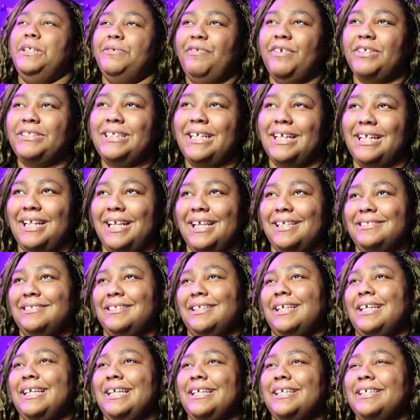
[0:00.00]
Javicia
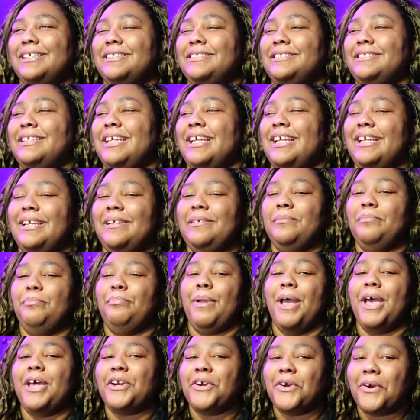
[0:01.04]
Leslie is a
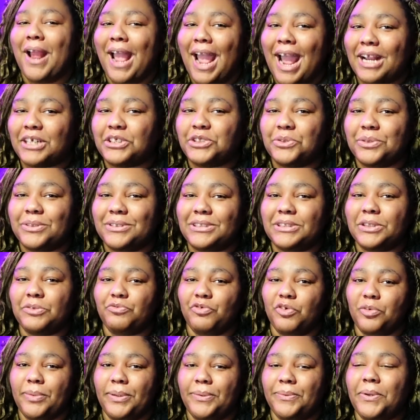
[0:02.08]
better actress than
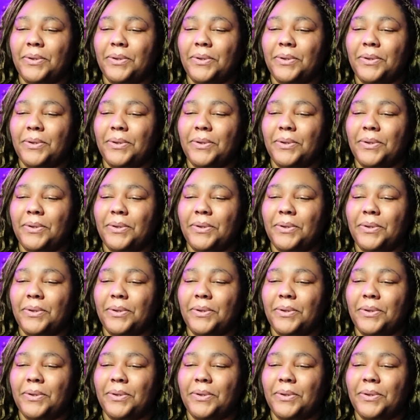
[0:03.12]
Ruby